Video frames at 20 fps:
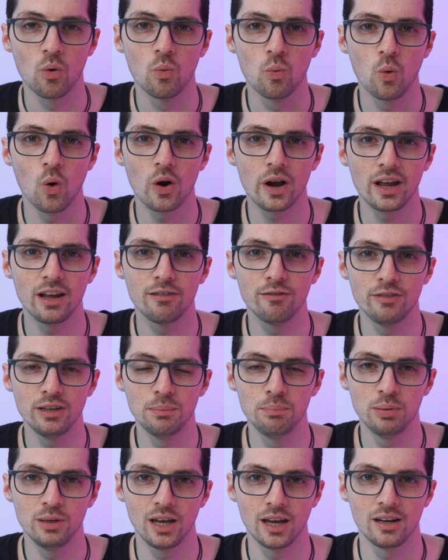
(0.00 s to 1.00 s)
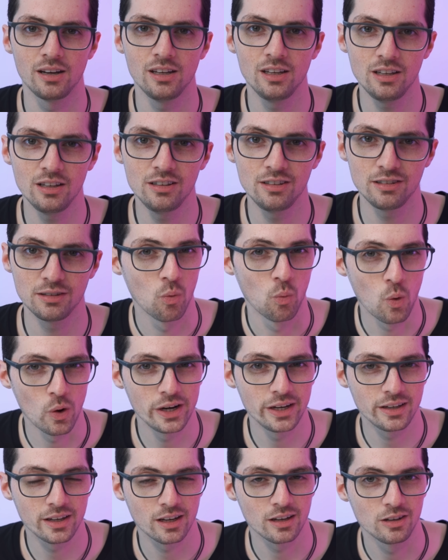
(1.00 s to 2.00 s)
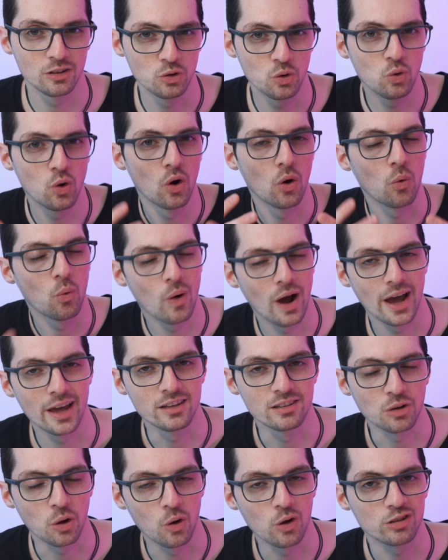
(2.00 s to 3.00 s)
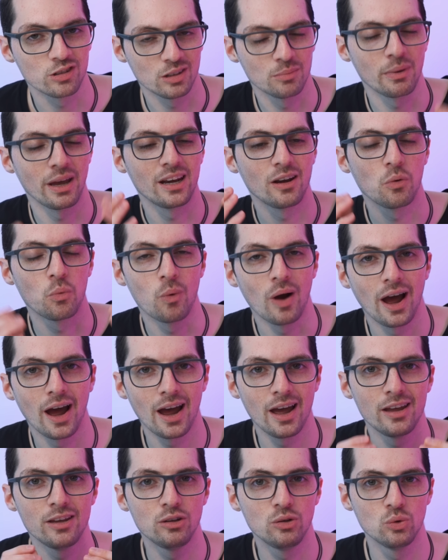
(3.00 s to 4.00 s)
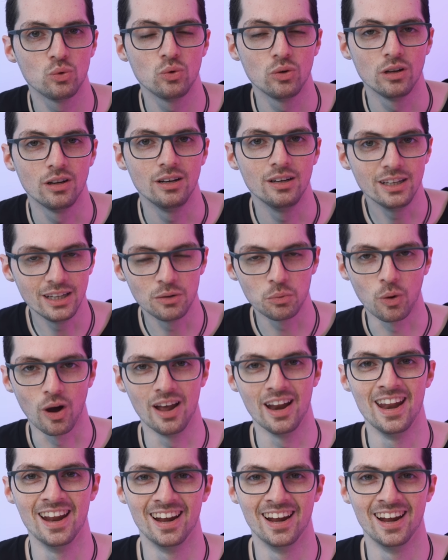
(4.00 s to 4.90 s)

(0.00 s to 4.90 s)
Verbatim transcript: what a VPN is, what it can do, why it's awesome and why you need one.